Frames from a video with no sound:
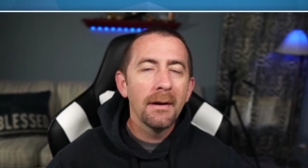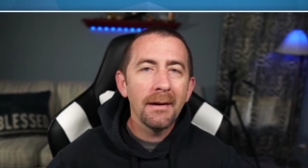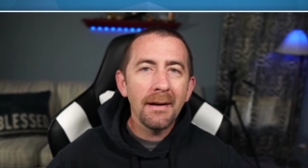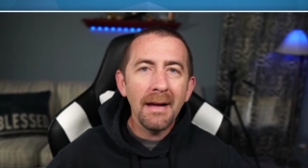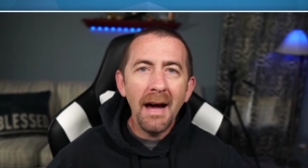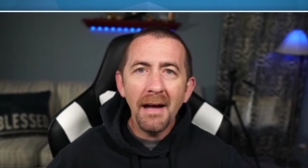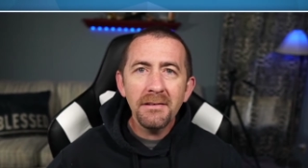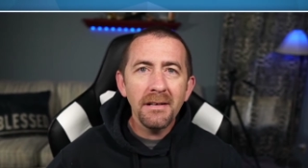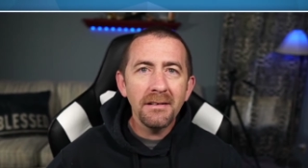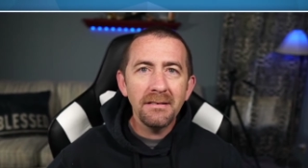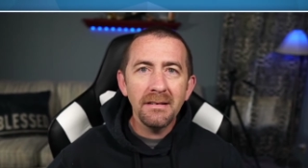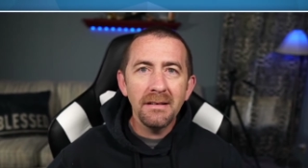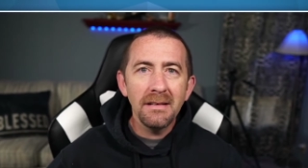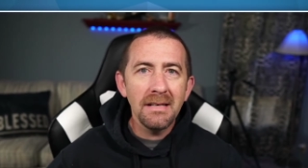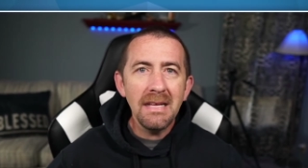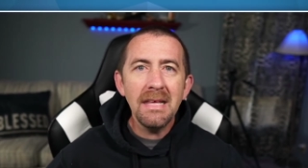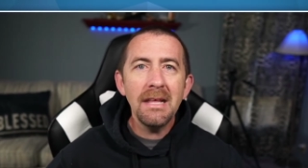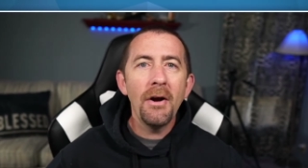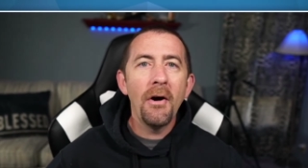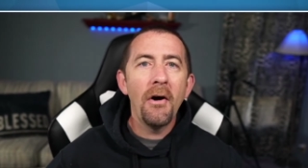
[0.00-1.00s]
God doesn't
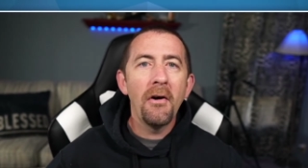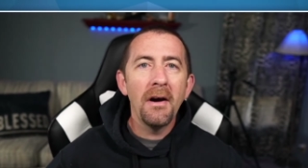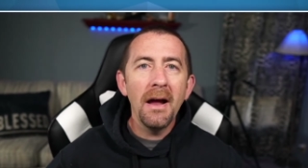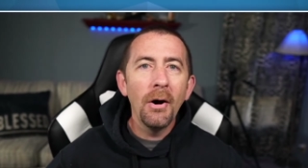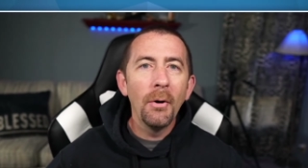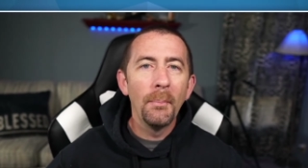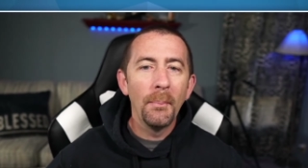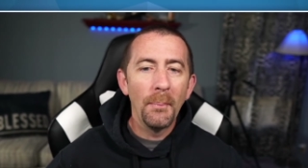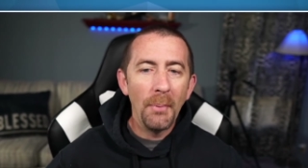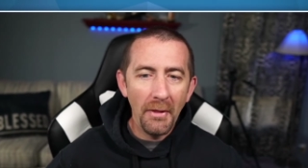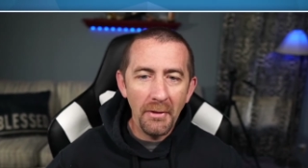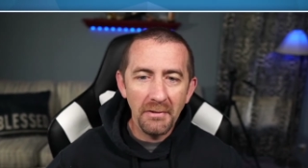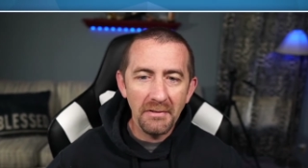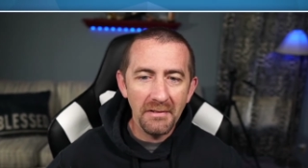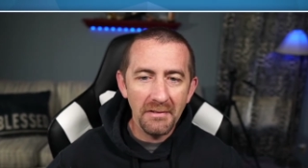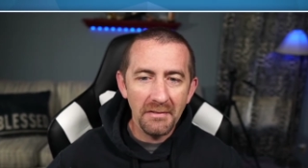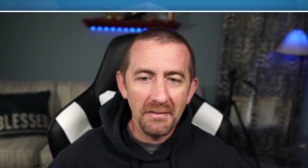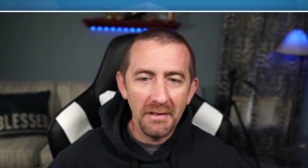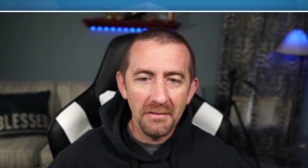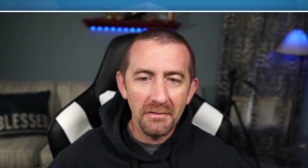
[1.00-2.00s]
need our help, brothers
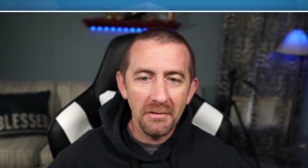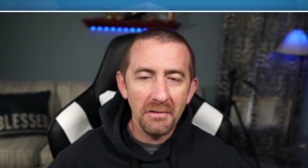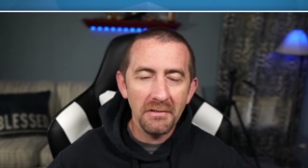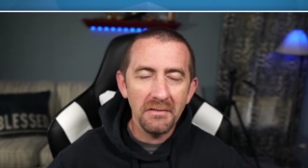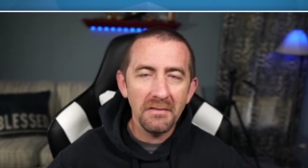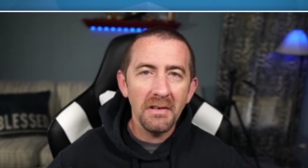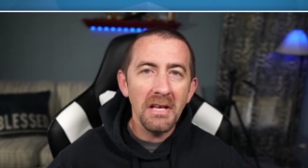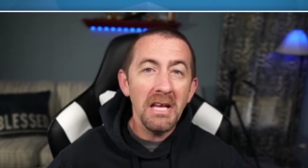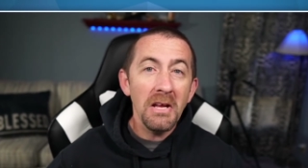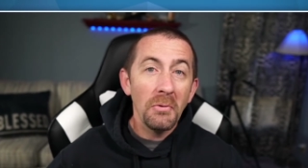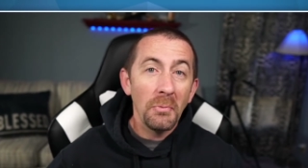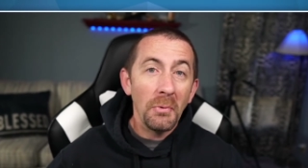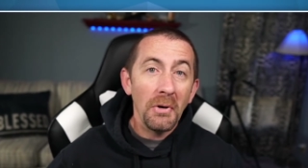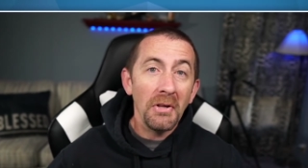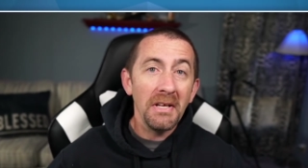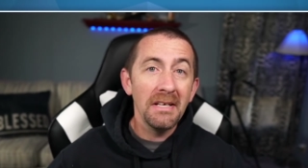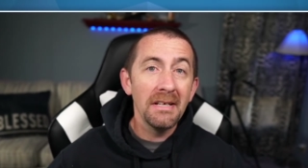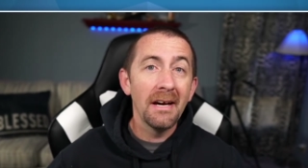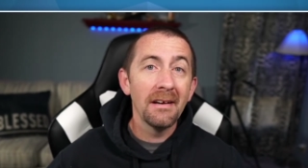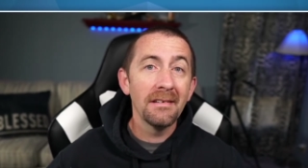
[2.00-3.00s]
and sisters. He
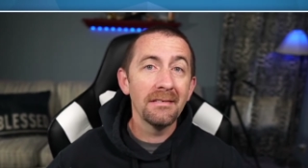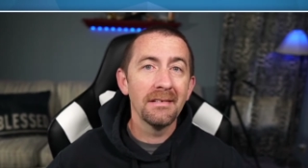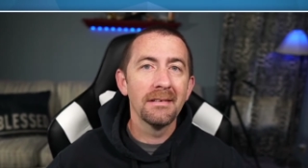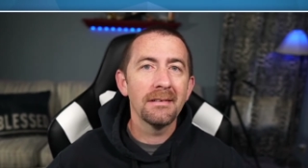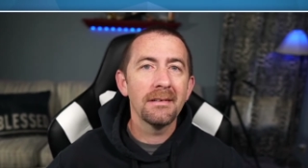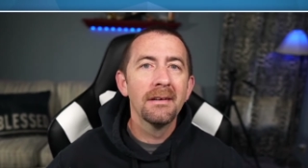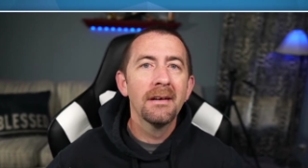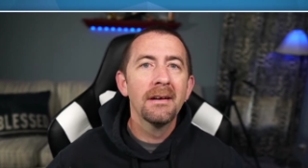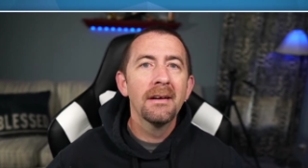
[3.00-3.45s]
really doesn't.